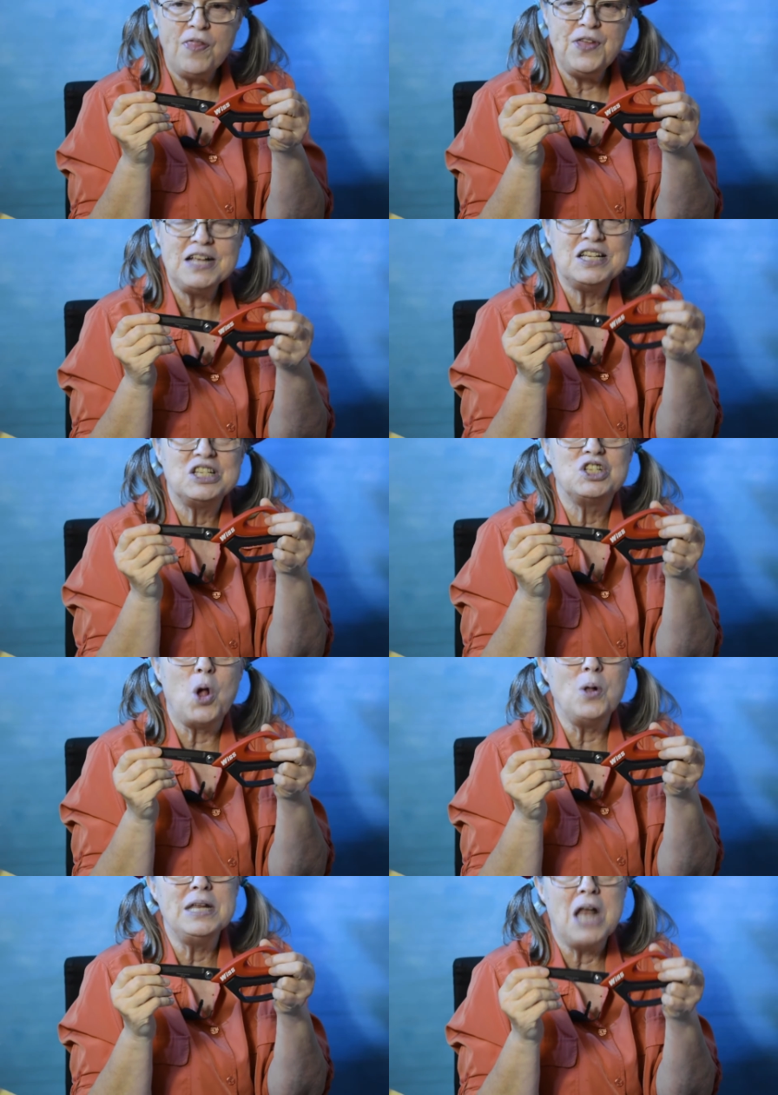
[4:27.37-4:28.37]
things, it's
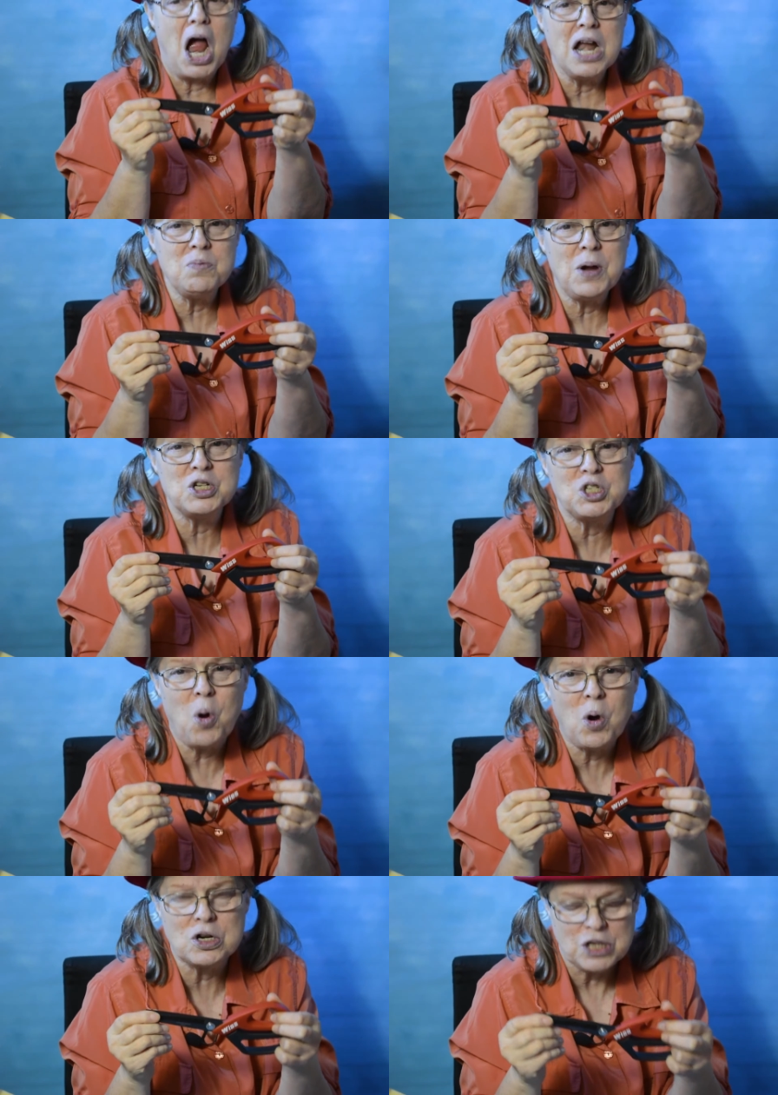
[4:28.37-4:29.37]
sold in hardware
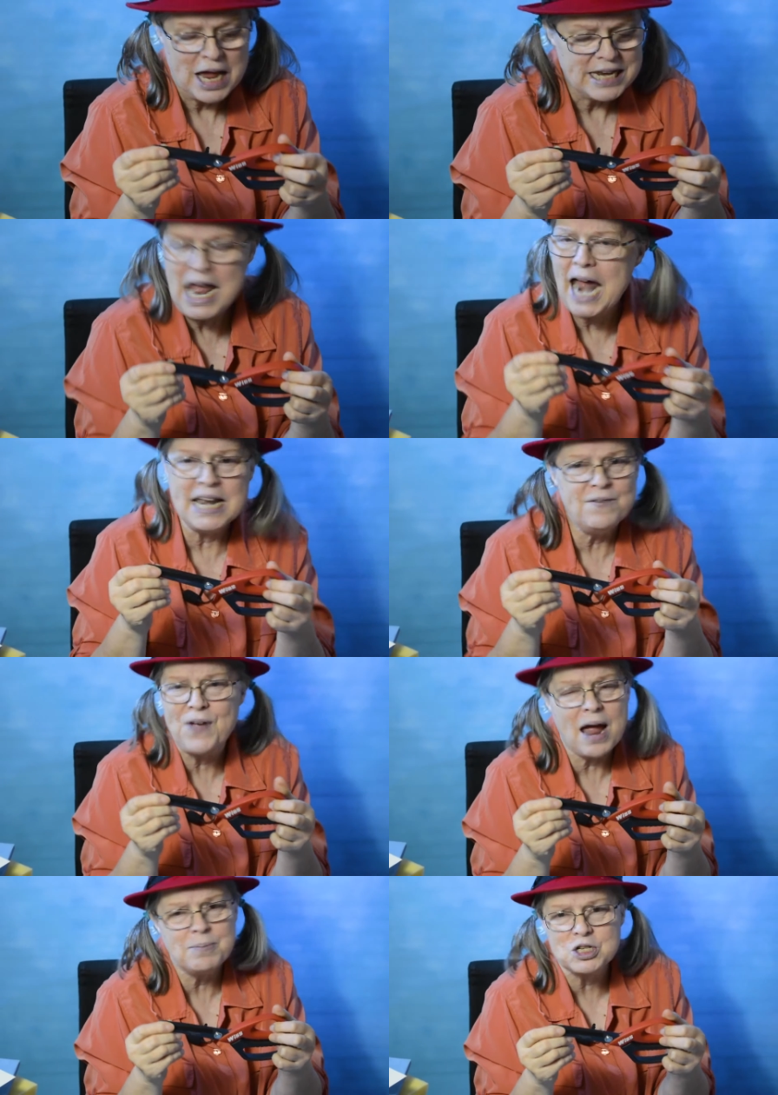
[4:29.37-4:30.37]
stores, not in
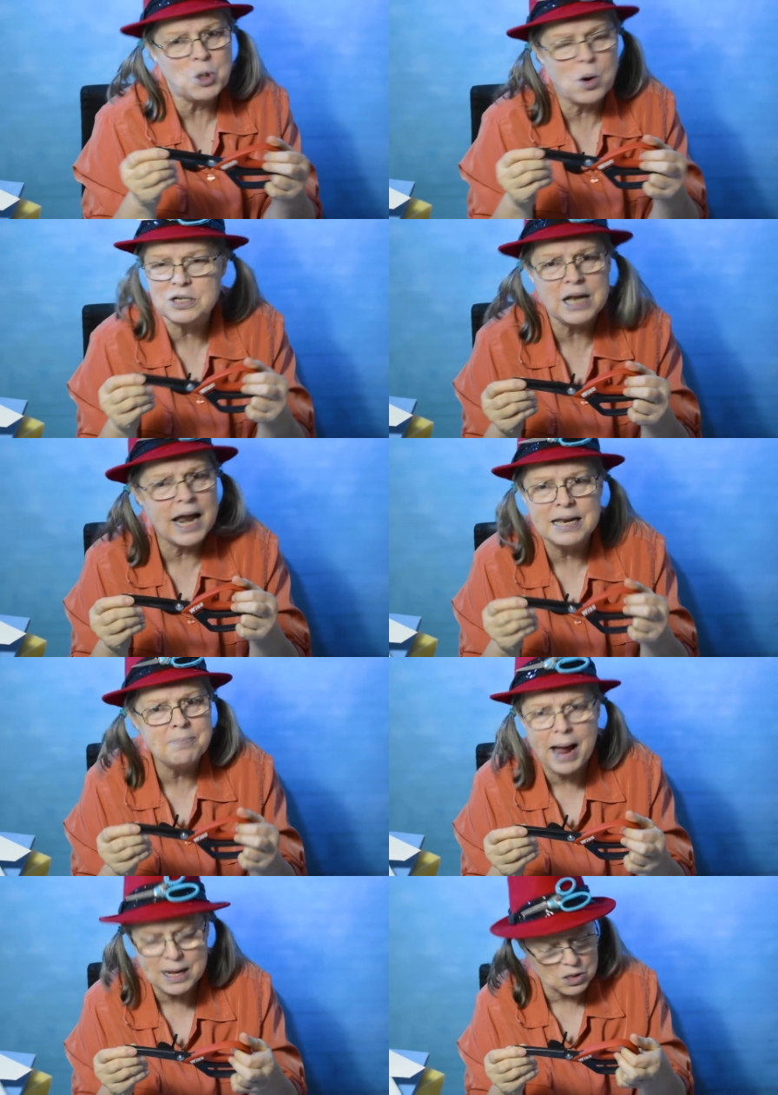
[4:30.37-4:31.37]
fabric stores, not in
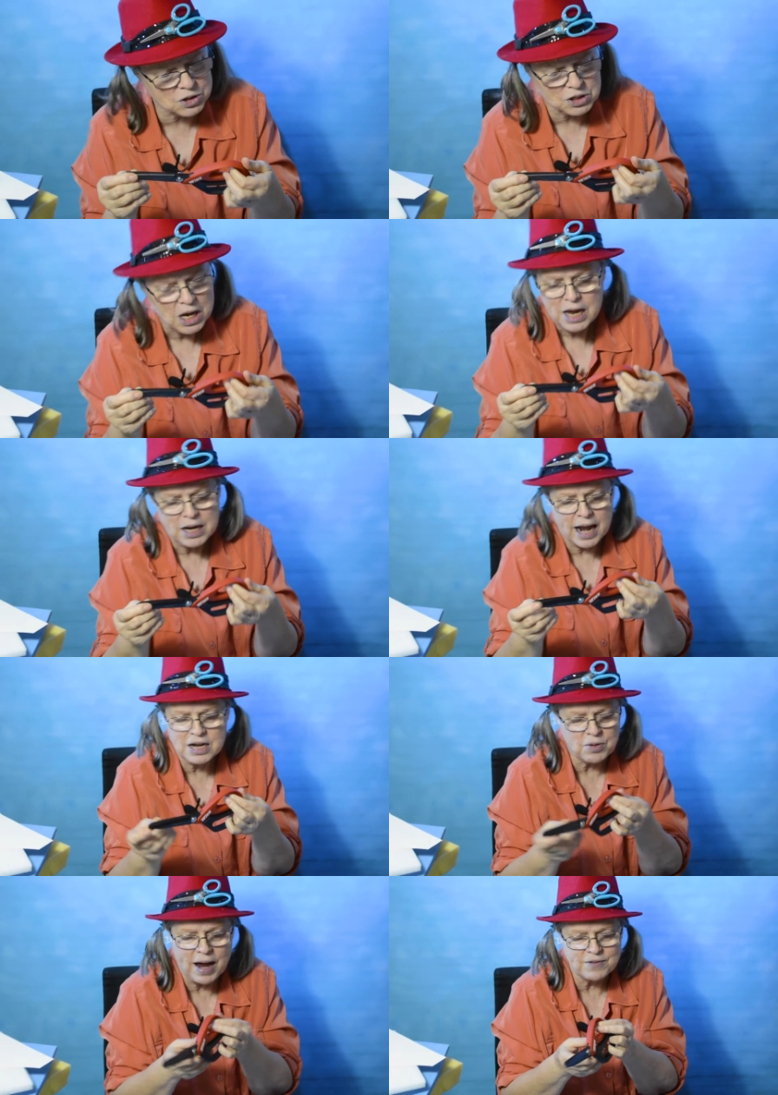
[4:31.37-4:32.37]
Michael's, not in
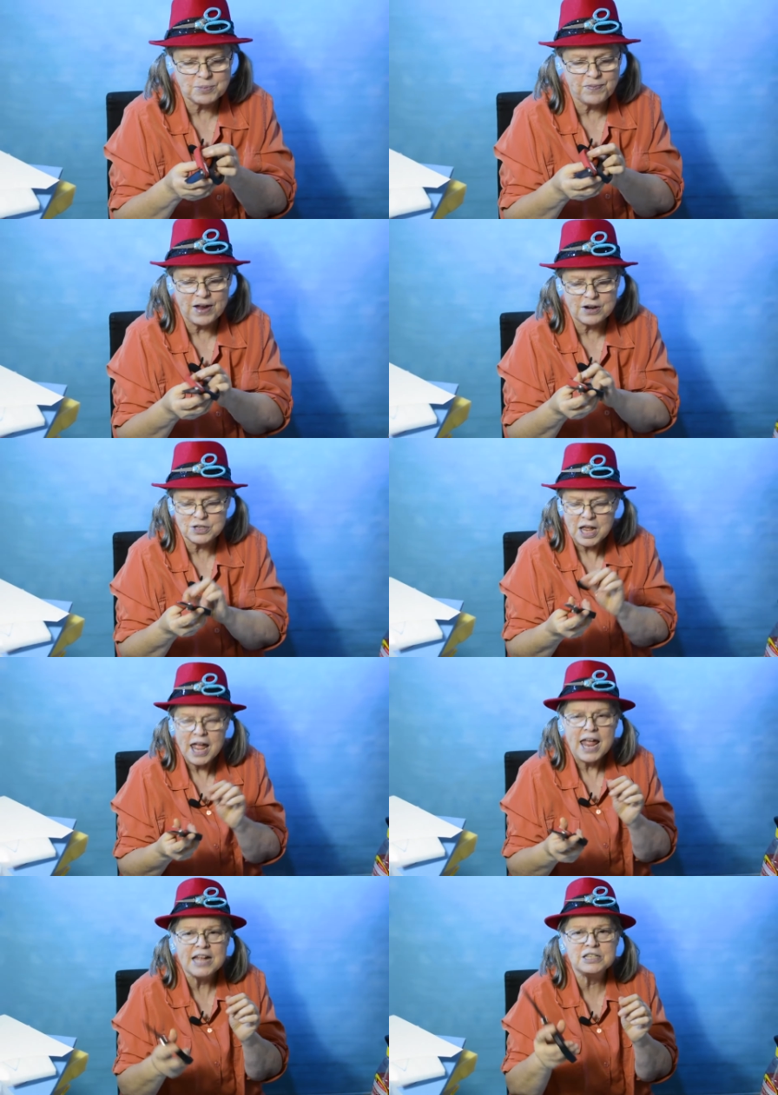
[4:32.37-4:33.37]
craft fairs.
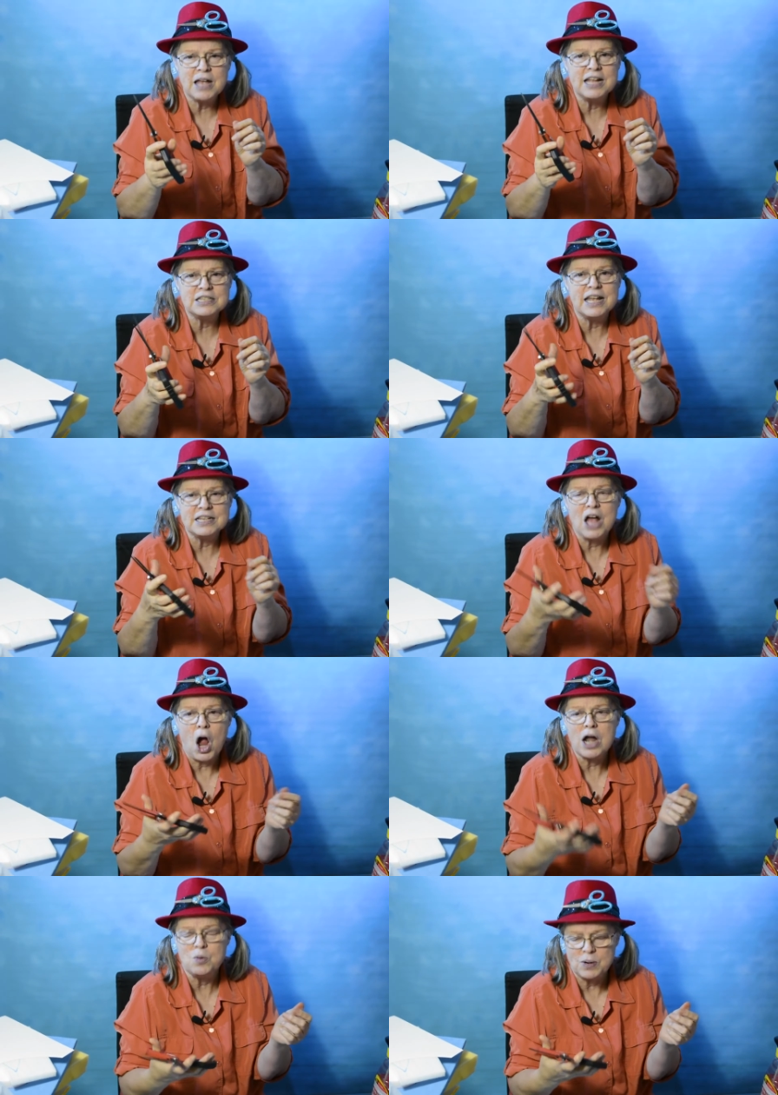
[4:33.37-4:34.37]
It's a
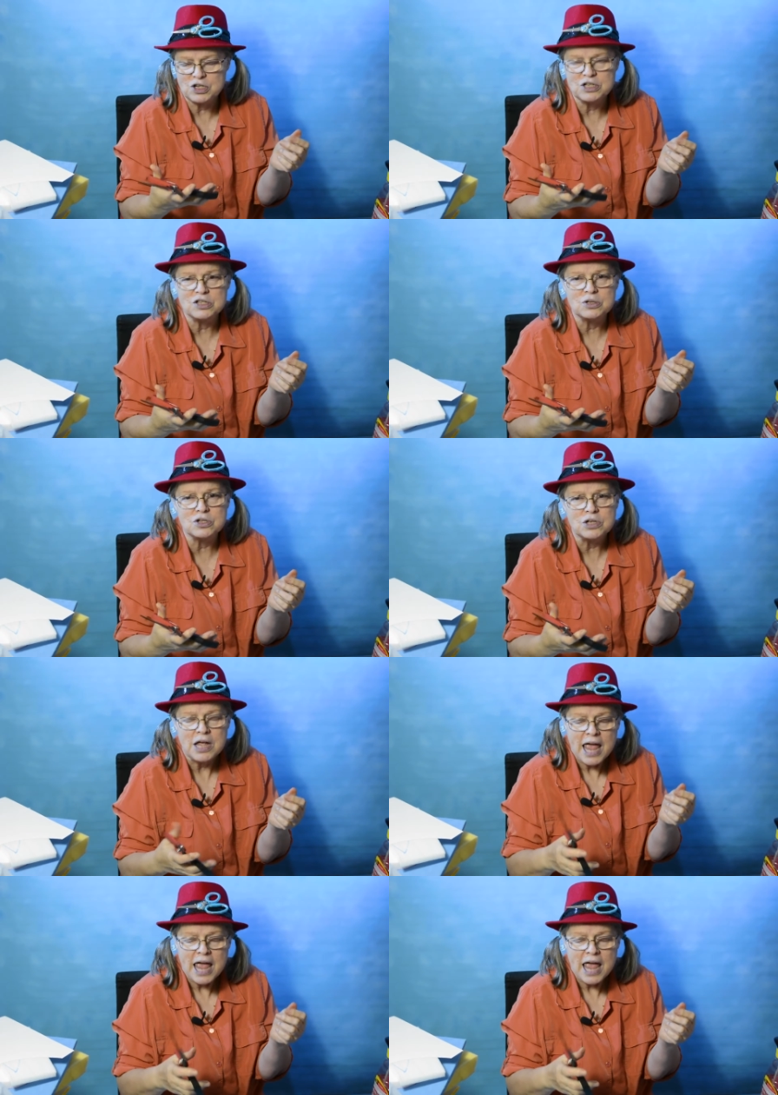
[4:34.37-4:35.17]
hardware scissors.